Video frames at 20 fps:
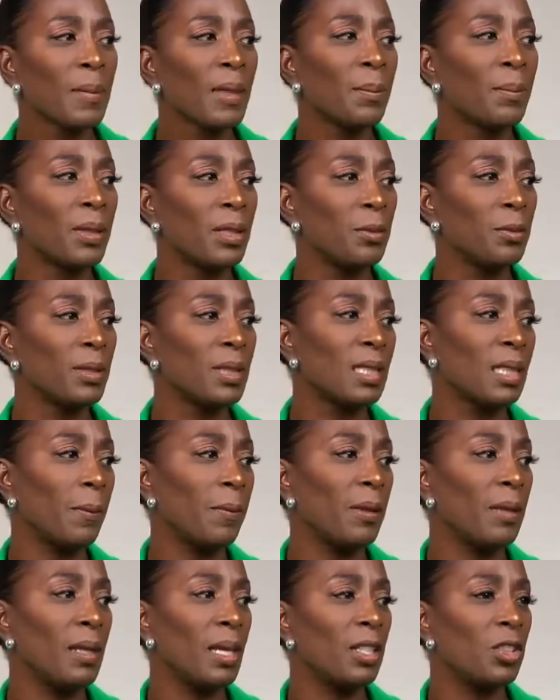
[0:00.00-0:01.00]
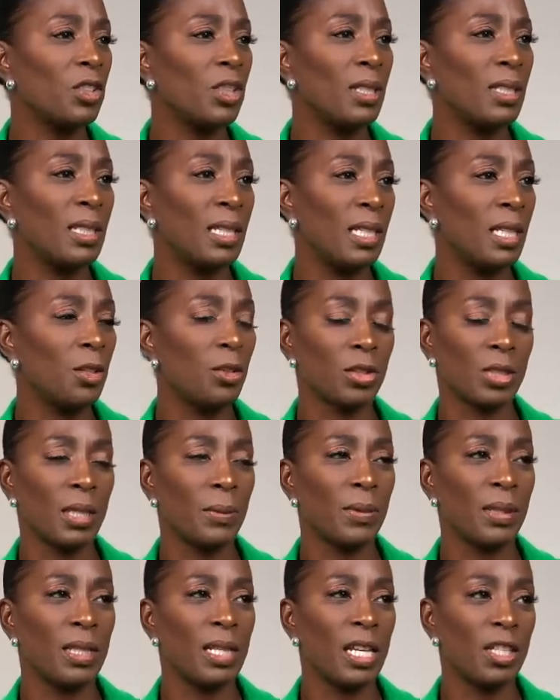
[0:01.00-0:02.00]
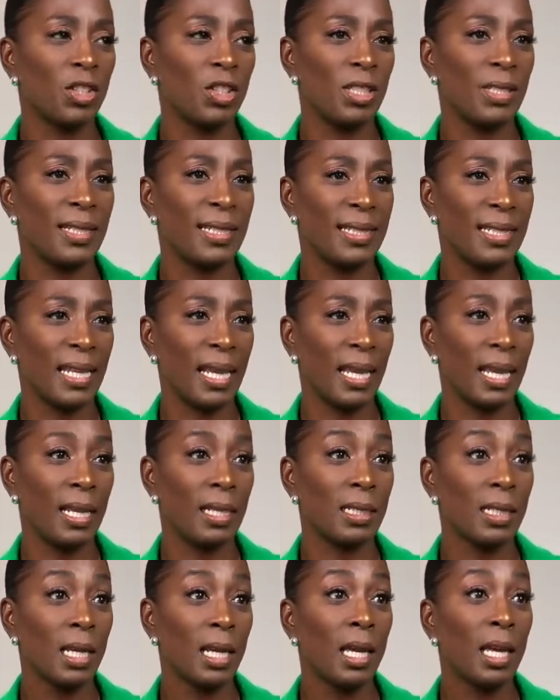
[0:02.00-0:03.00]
but it was something that she did or something that she said.